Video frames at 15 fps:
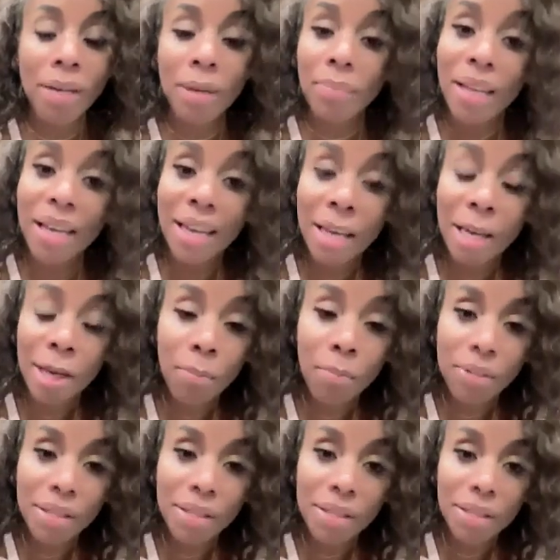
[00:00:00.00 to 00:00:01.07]
open up the
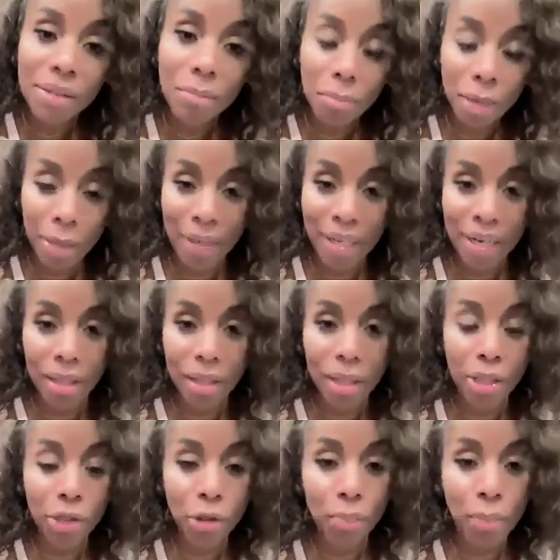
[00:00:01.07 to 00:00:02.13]
hips, maybe in a
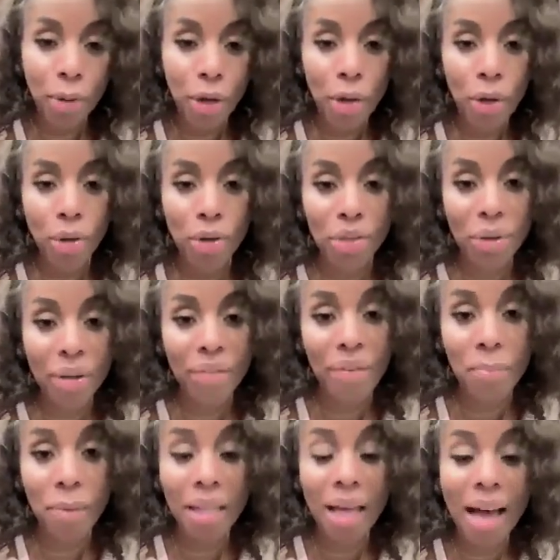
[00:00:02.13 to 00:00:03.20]
lizard pose or
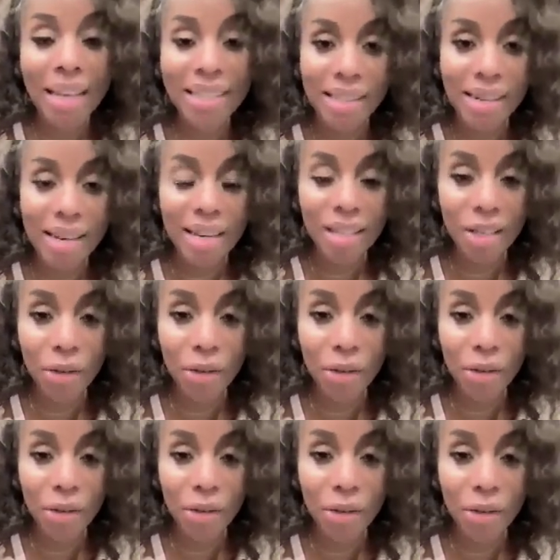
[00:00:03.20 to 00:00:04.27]
even malasana,
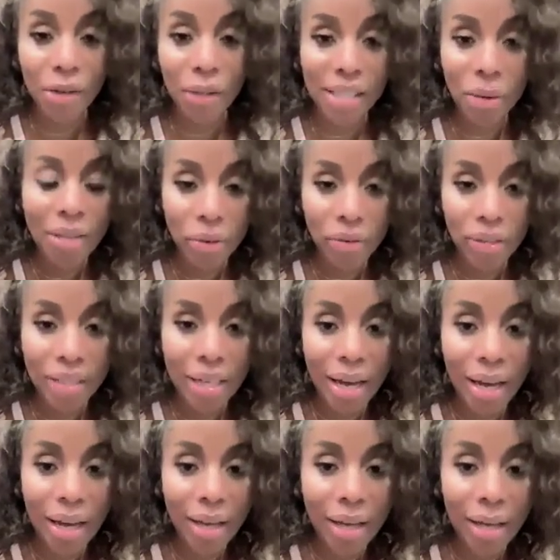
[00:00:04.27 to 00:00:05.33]
yogi squat
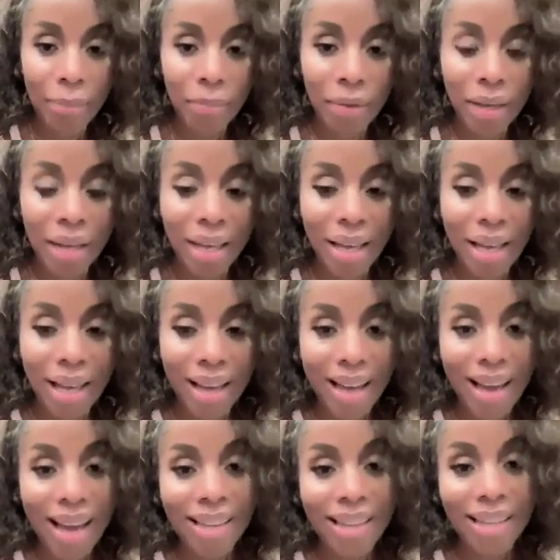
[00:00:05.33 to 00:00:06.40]
over time.
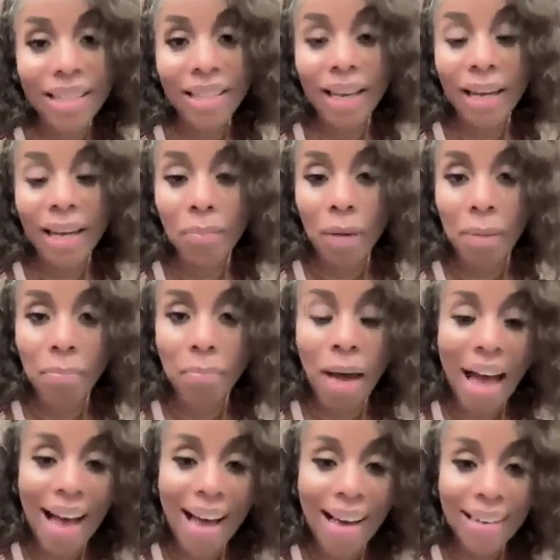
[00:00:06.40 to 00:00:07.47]
I like to lay on my
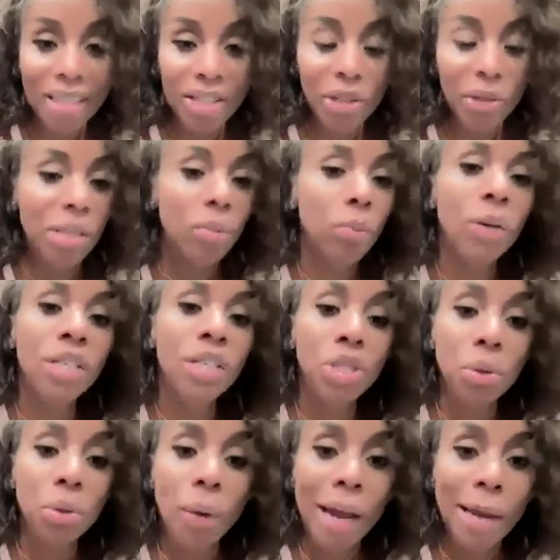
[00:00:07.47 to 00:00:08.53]
back and do some
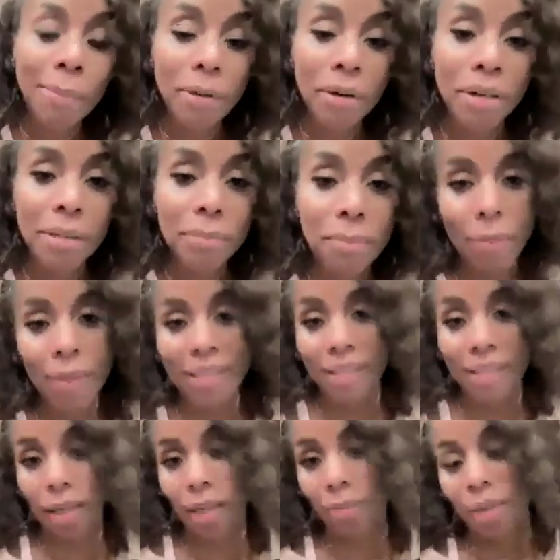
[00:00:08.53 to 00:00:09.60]
windshield wipers, maybe
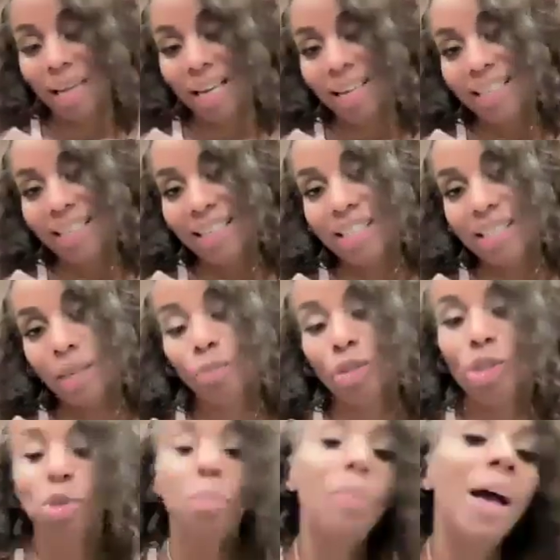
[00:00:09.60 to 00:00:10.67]
some
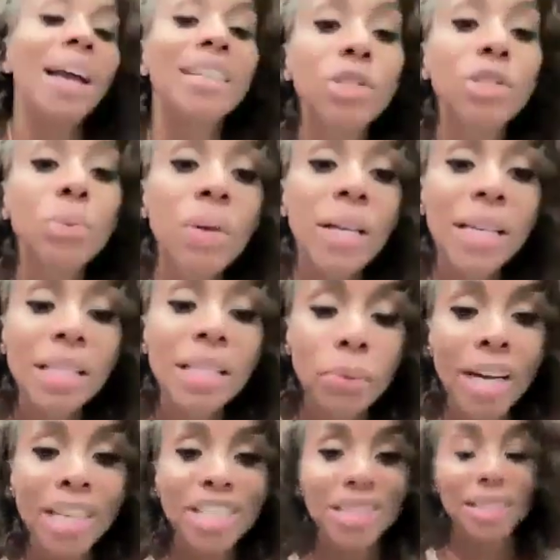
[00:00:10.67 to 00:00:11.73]
supine twists
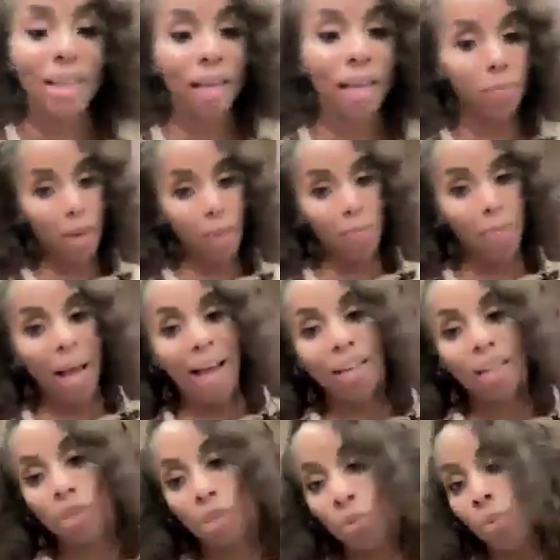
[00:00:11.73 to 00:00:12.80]
where I just lay on my
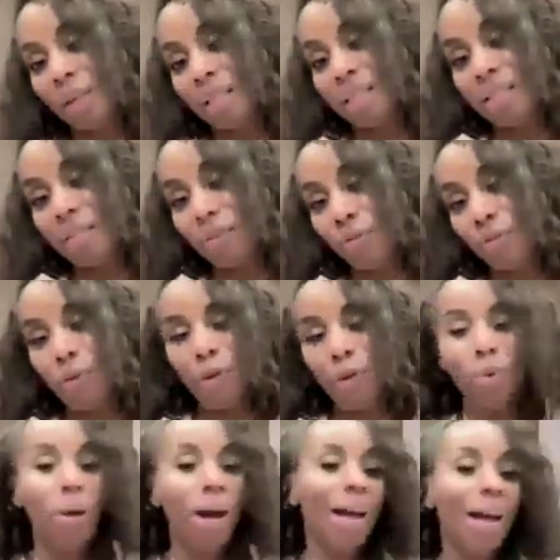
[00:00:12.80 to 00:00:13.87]
back and twist for
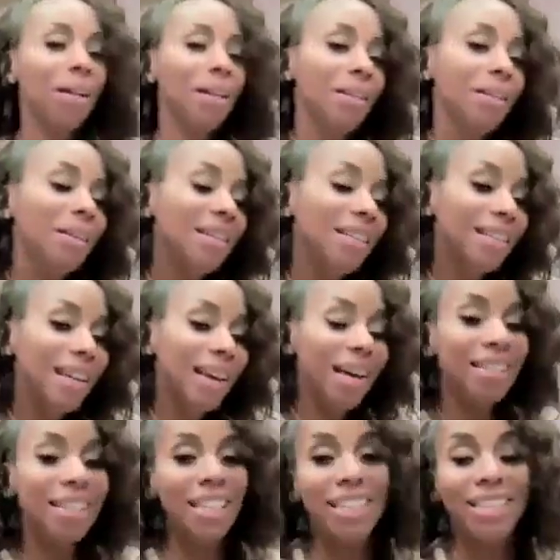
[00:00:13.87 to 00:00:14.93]
a while
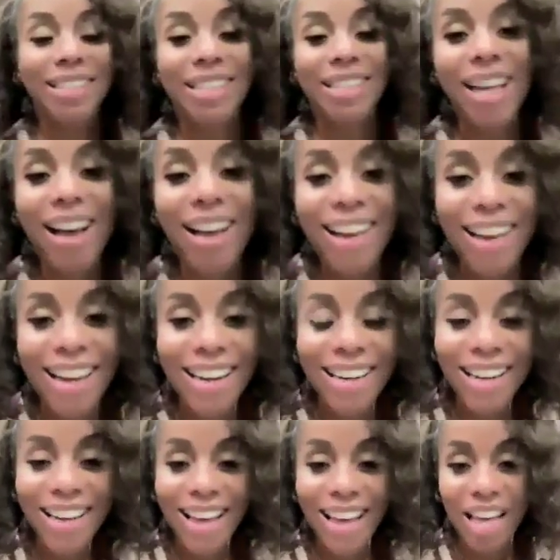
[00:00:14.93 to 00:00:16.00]
on each side.
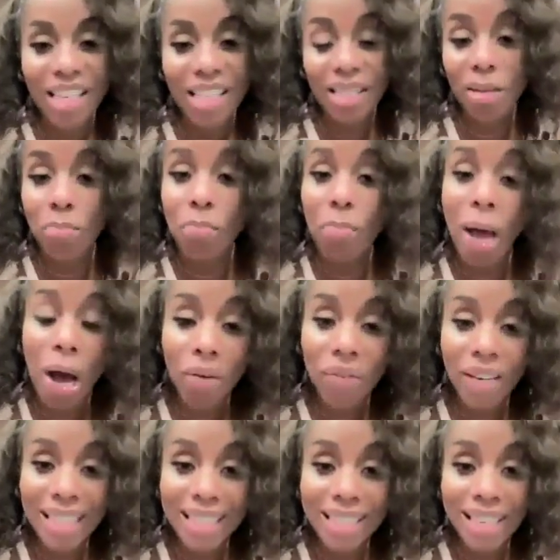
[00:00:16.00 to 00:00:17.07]
Some
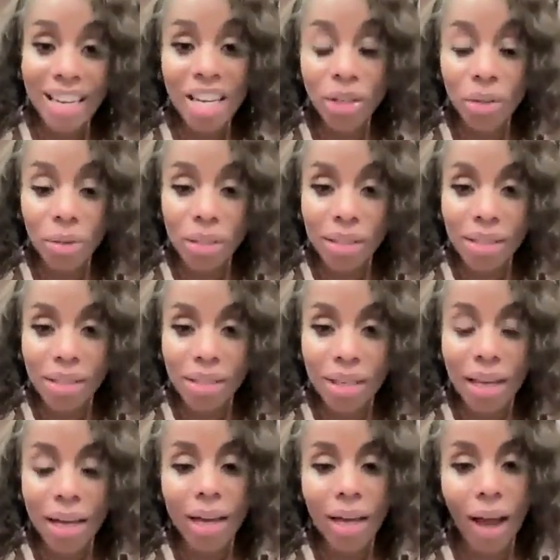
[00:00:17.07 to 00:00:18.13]
pelvic tilts,
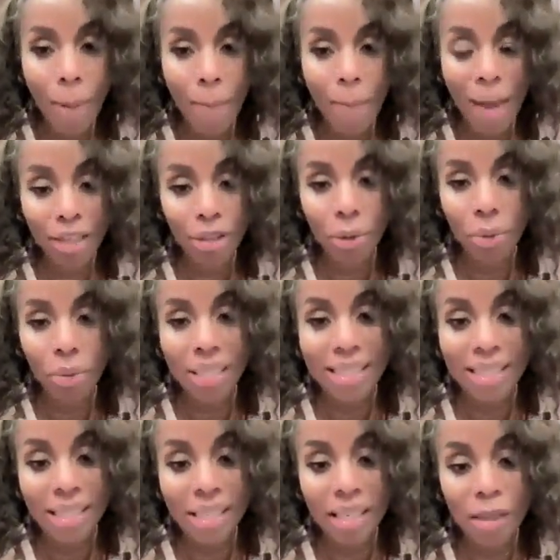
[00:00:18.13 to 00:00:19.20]
come back through a
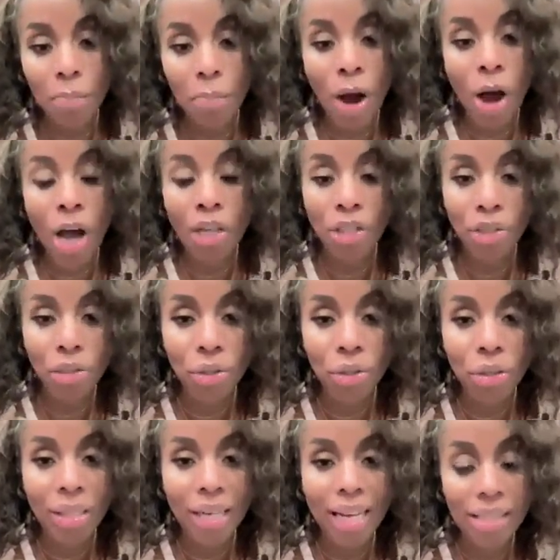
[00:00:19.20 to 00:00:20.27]
seated
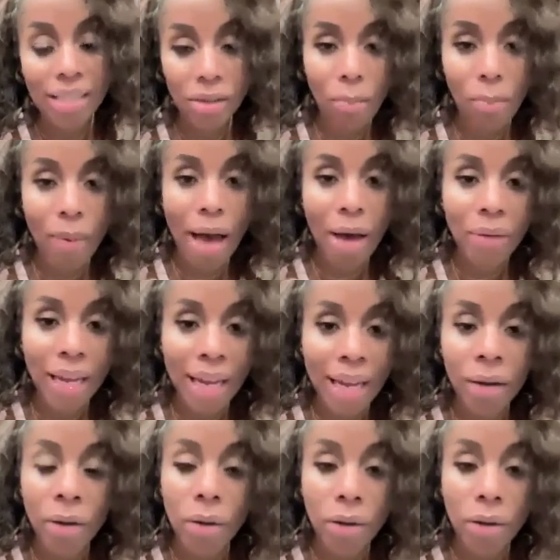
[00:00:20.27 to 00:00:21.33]
posture, nice little bound
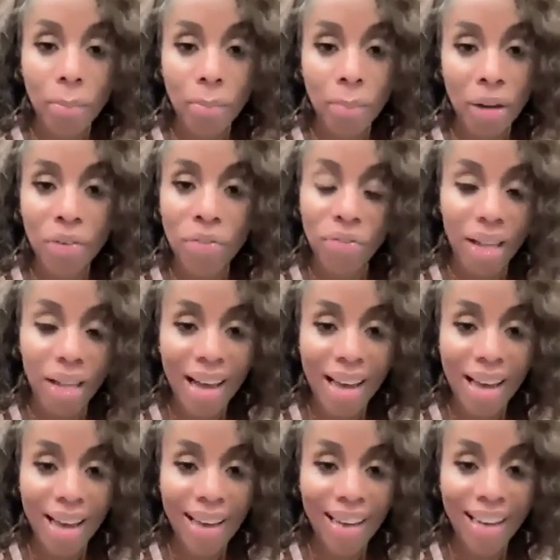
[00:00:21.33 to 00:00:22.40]
angle or
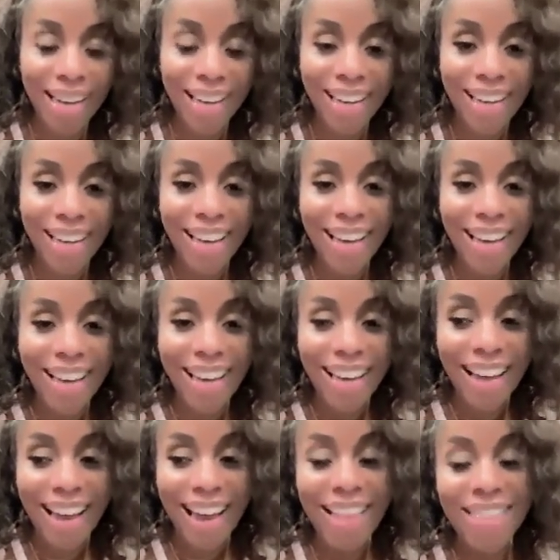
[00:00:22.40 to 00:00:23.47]
butterfly.
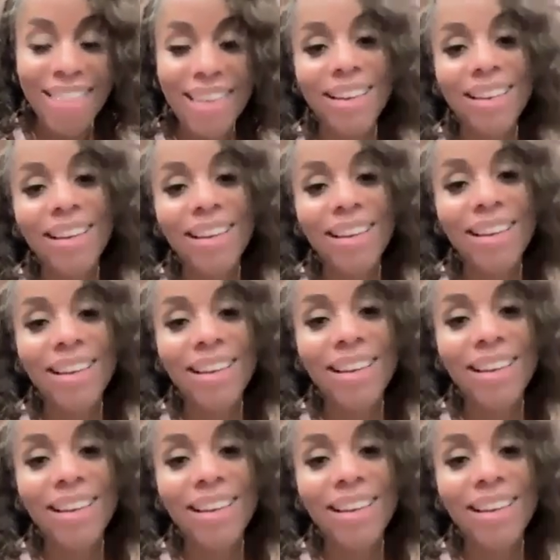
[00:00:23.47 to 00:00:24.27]
And then,